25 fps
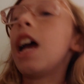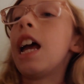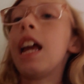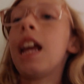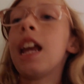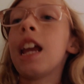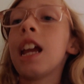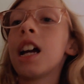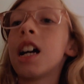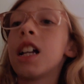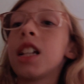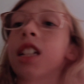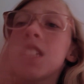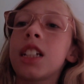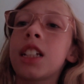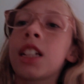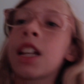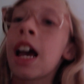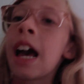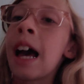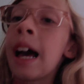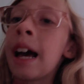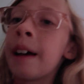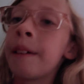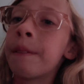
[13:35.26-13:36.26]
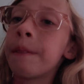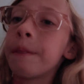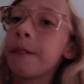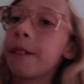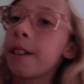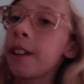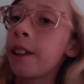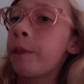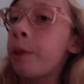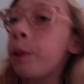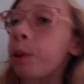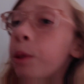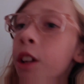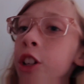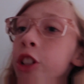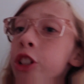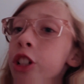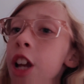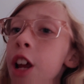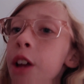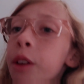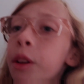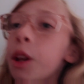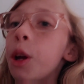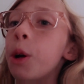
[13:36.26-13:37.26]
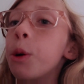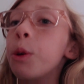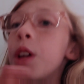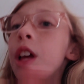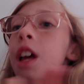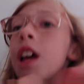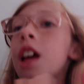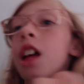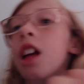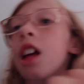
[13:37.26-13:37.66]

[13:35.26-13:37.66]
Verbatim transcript: And yeah, if you want a shout out,